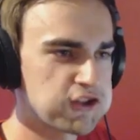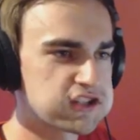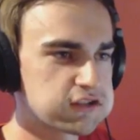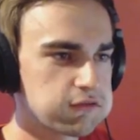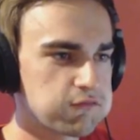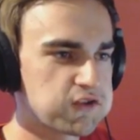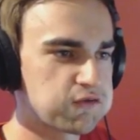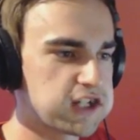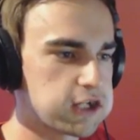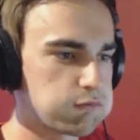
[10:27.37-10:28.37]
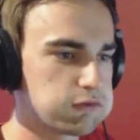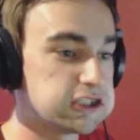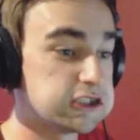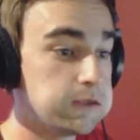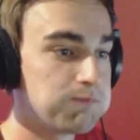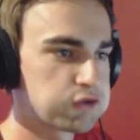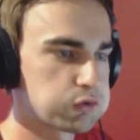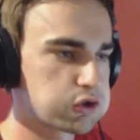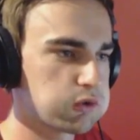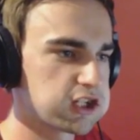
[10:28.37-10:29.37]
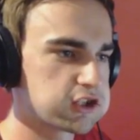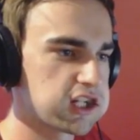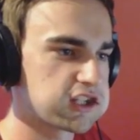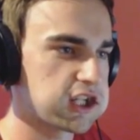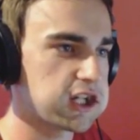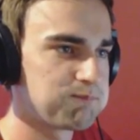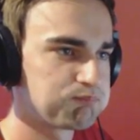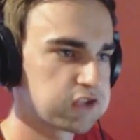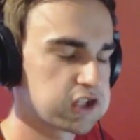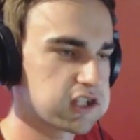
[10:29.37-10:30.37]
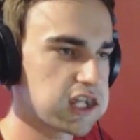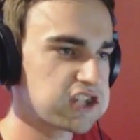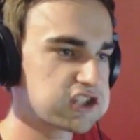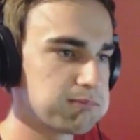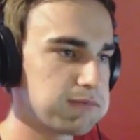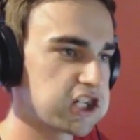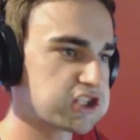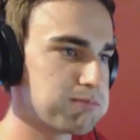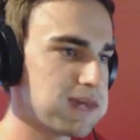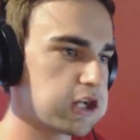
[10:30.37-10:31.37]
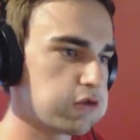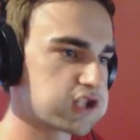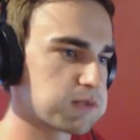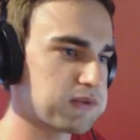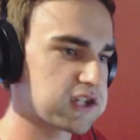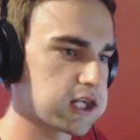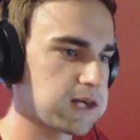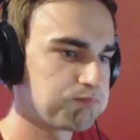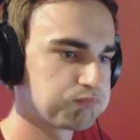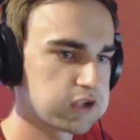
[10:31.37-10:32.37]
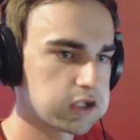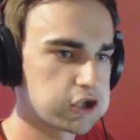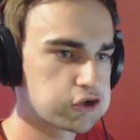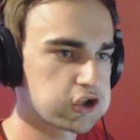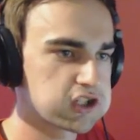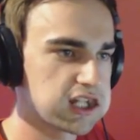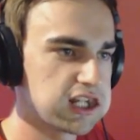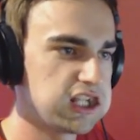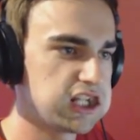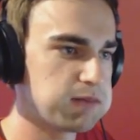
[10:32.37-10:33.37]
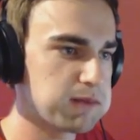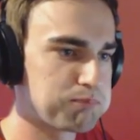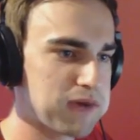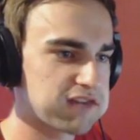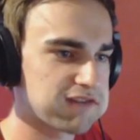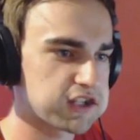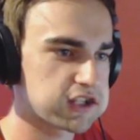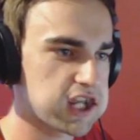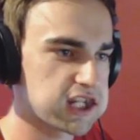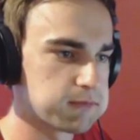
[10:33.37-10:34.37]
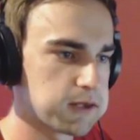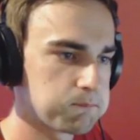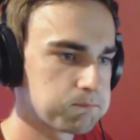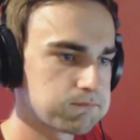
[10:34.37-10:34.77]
I think this this video uh, was quite a good idea, because as the marshmallows get bigger, I should get a little bit better at the game.